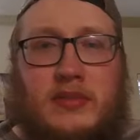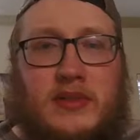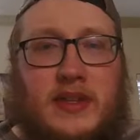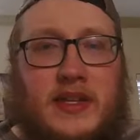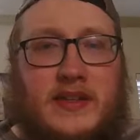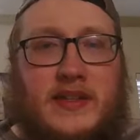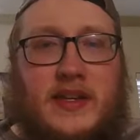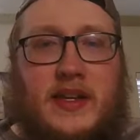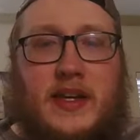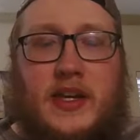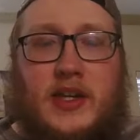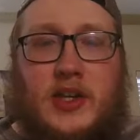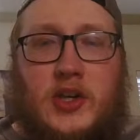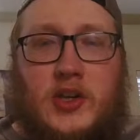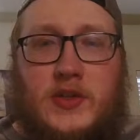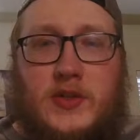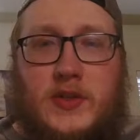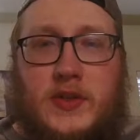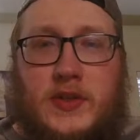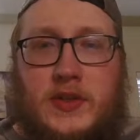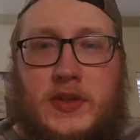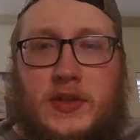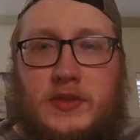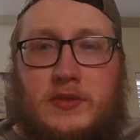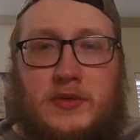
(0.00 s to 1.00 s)
place like I
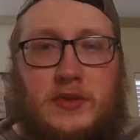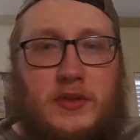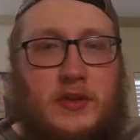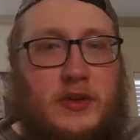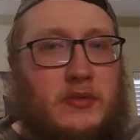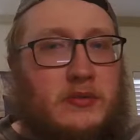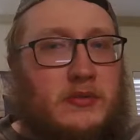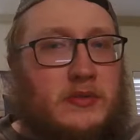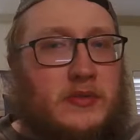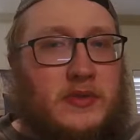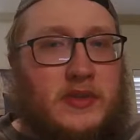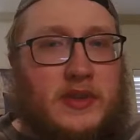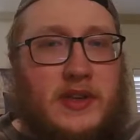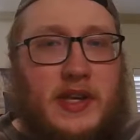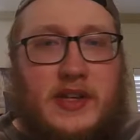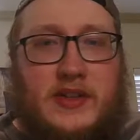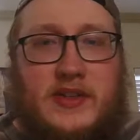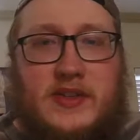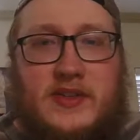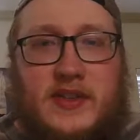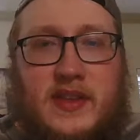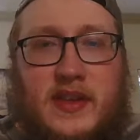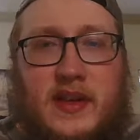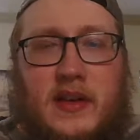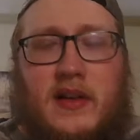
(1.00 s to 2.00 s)
usually do and going through the
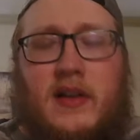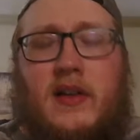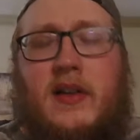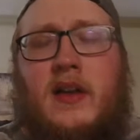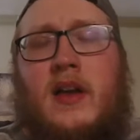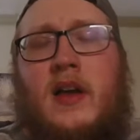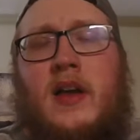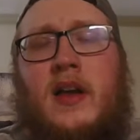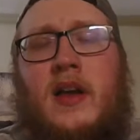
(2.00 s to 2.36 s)
catches there,